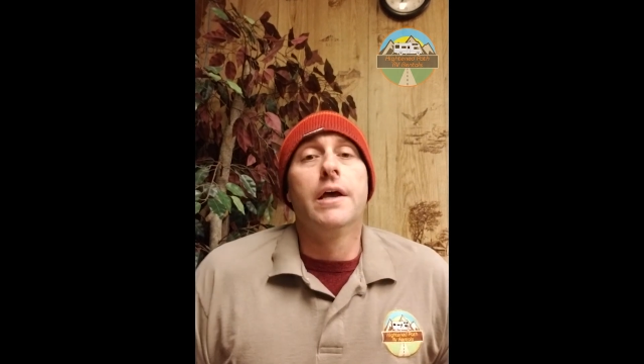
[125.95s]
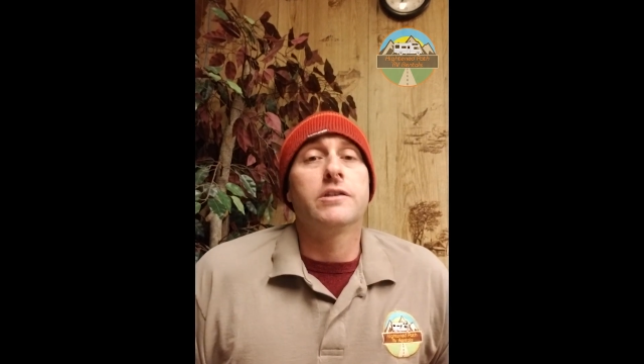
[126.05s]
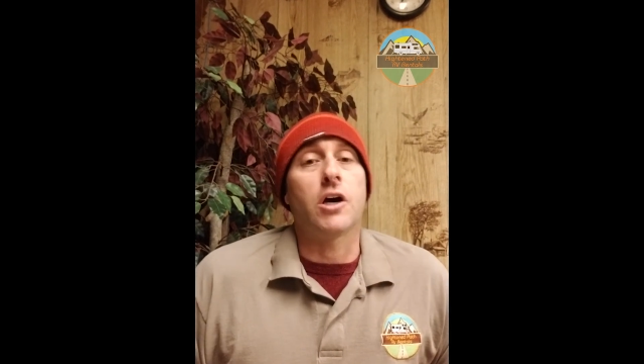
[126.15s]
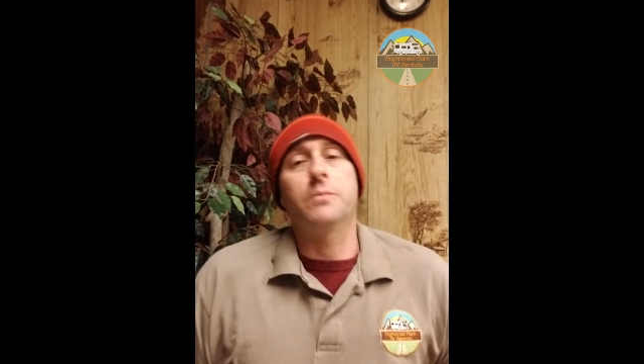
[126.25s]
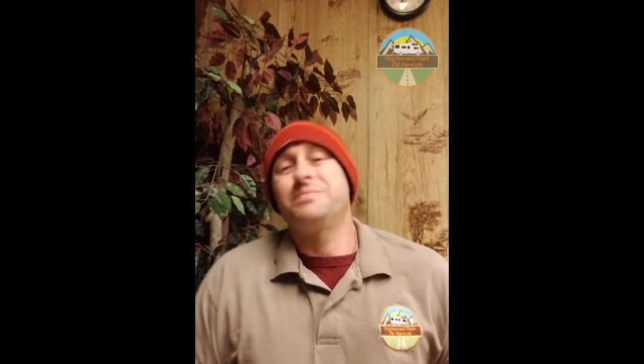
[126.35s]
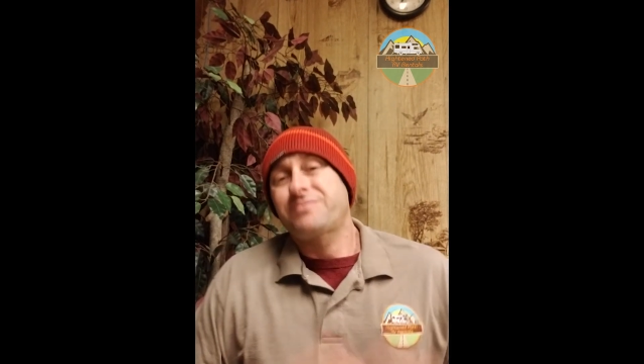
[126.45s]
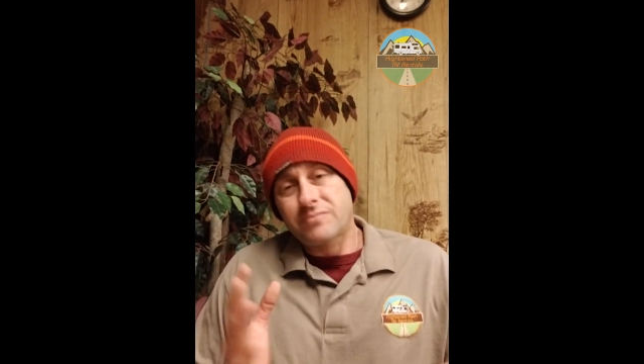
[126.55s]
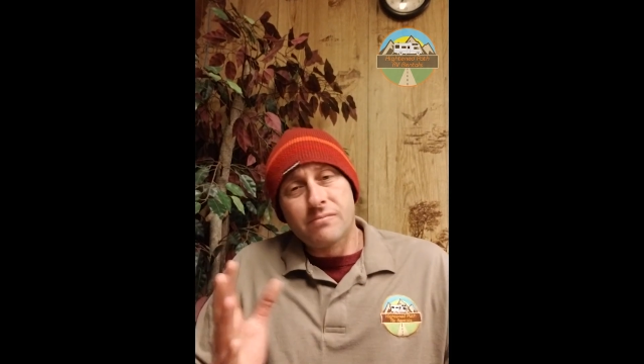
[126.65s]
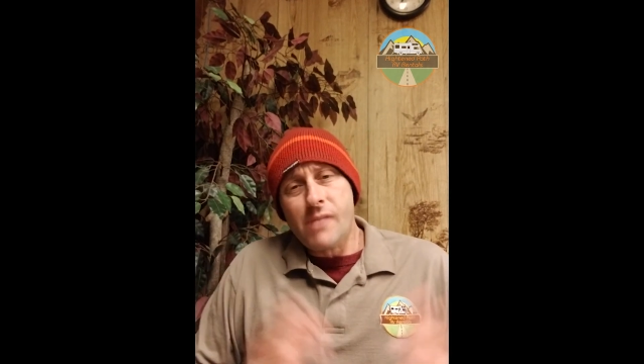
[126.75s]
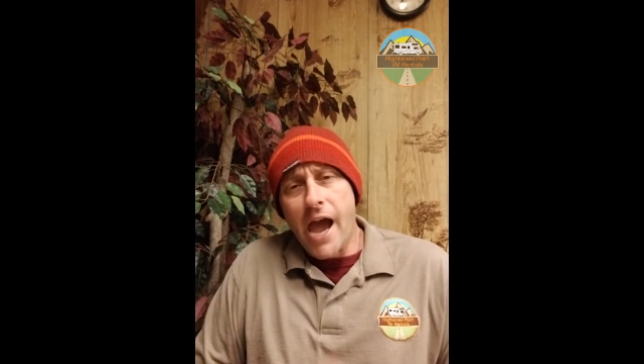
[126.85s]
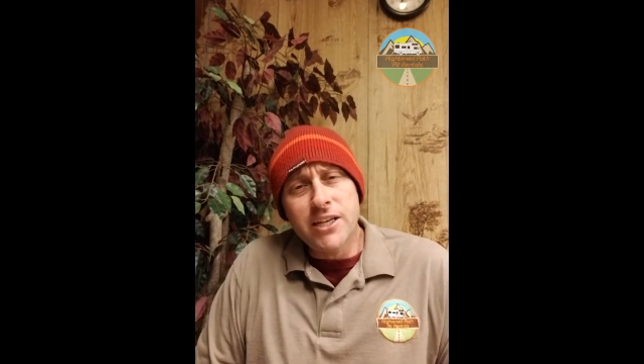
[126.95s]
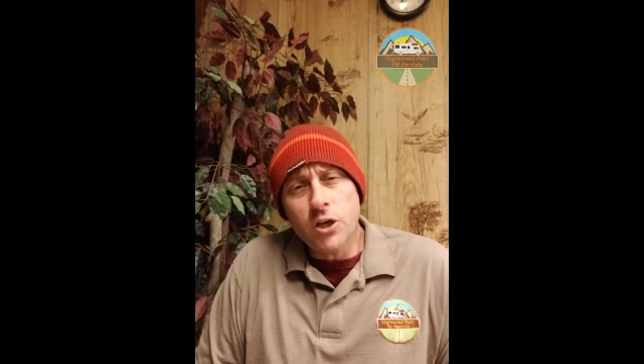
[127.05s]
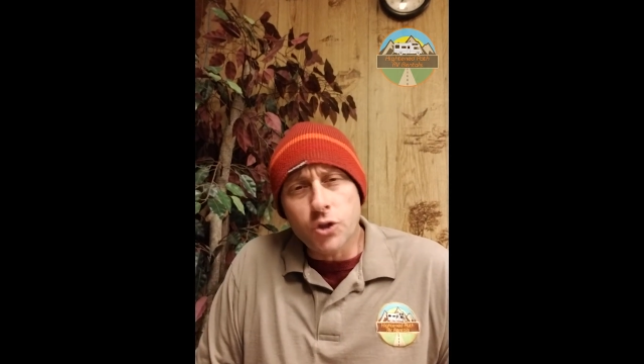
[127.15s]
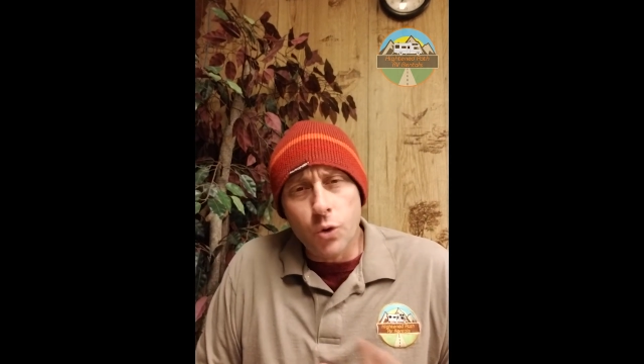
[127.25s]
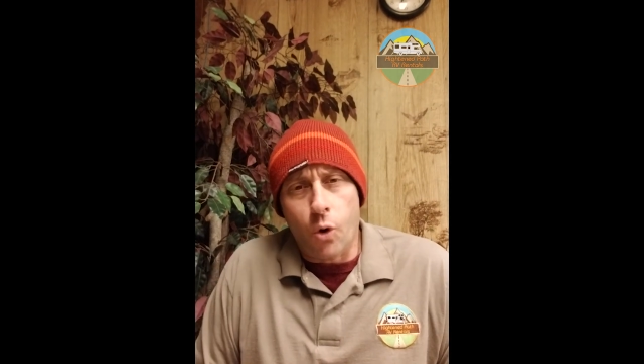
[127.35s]
So I
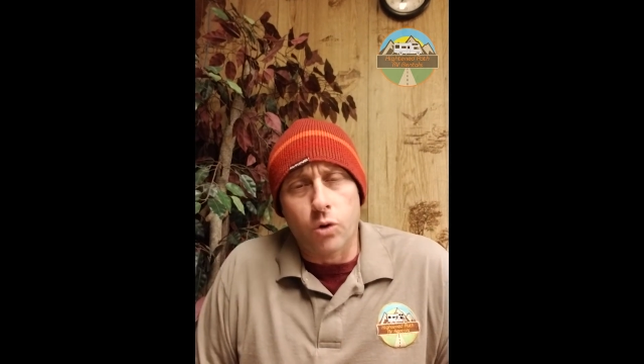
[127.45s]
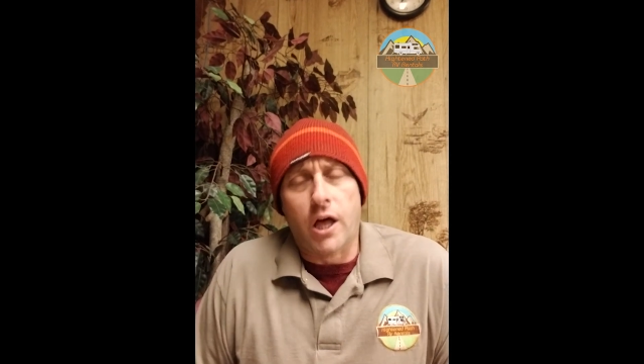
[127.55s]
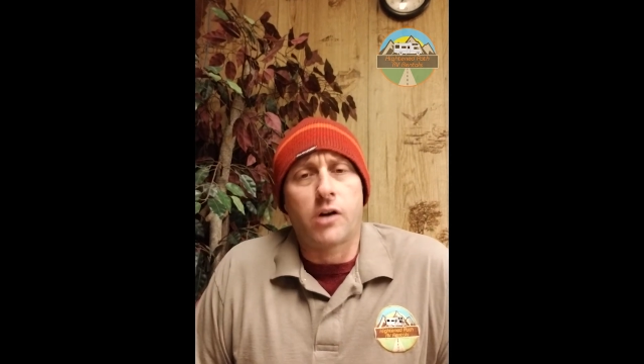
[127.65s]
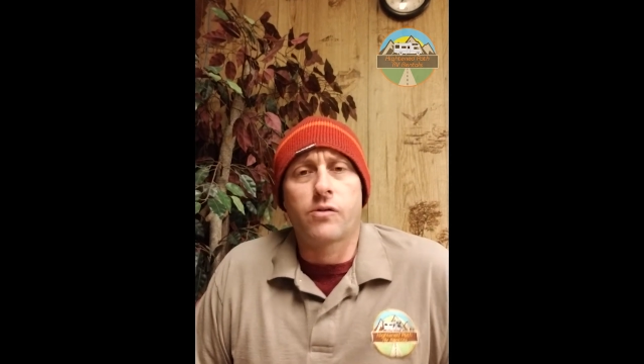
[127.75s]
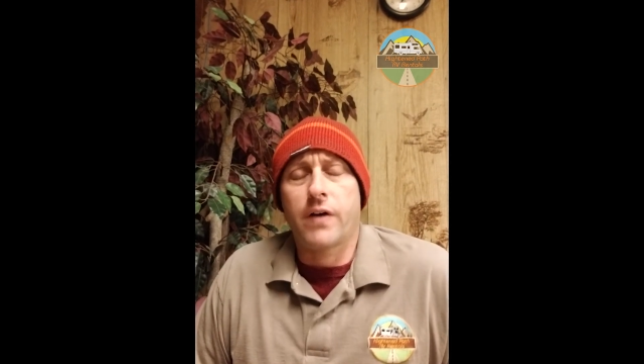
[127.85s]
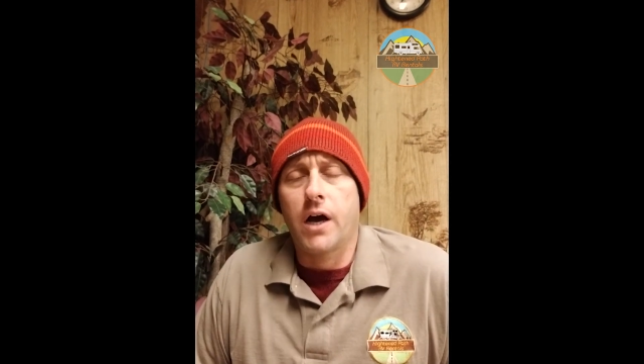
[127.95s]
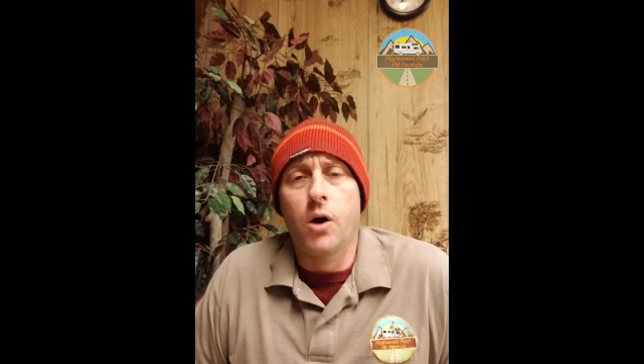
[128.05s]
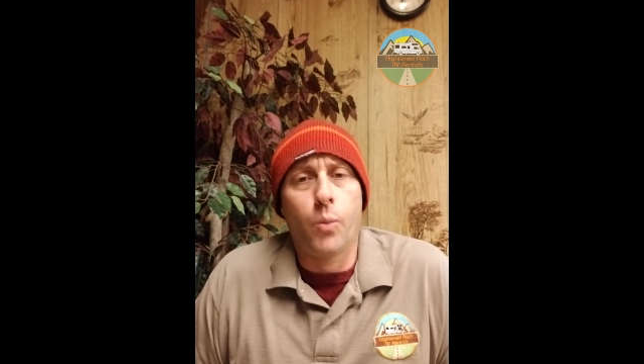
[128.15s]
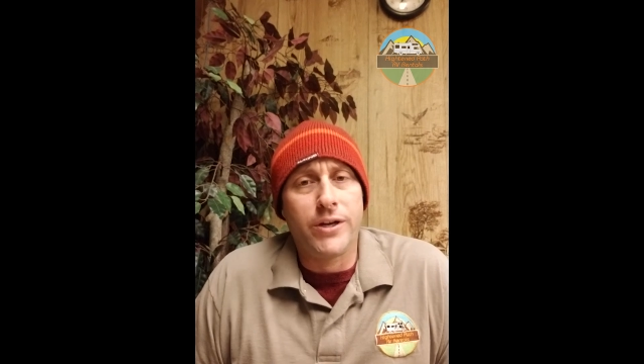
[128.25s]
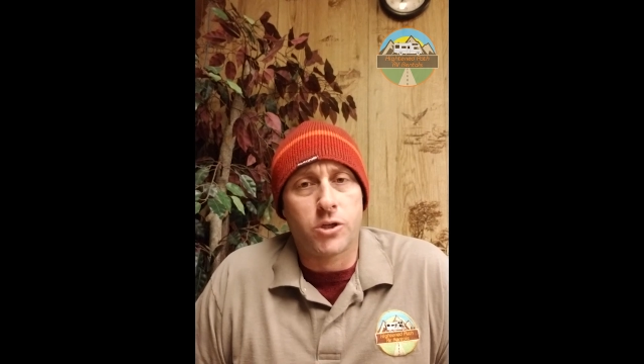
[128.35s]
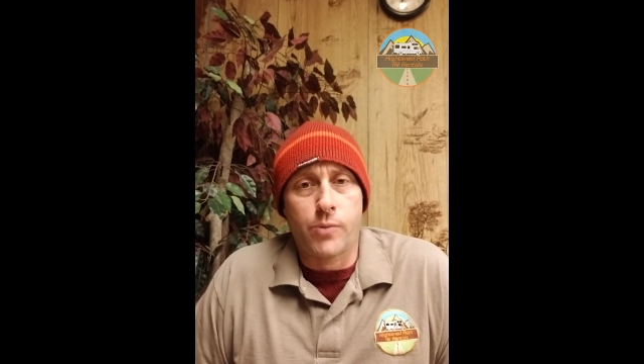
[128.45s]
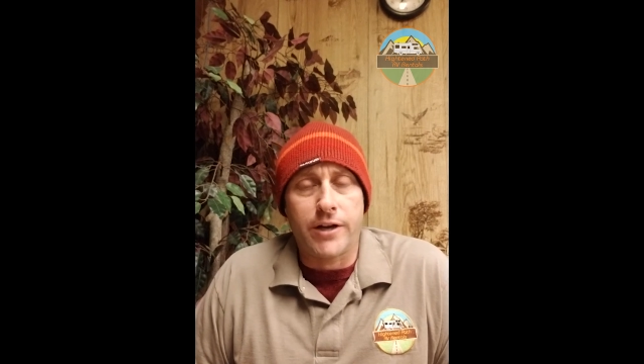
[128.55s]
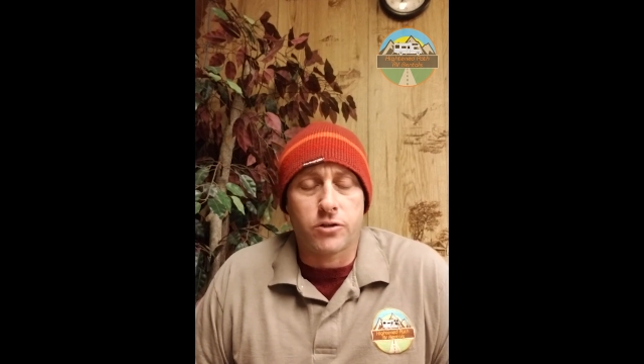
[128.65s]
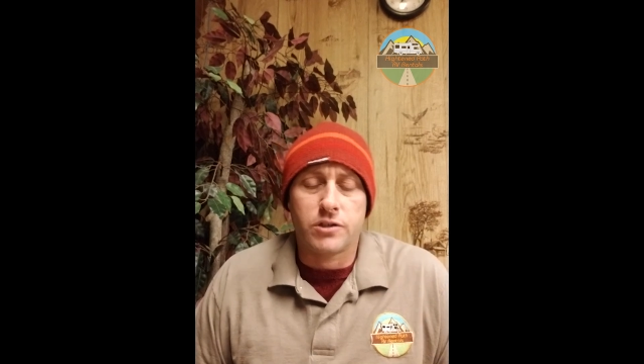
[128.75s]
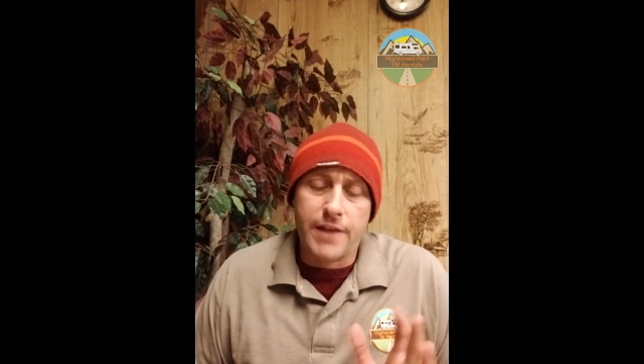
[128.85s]
don't do a whole lot of winter rentals,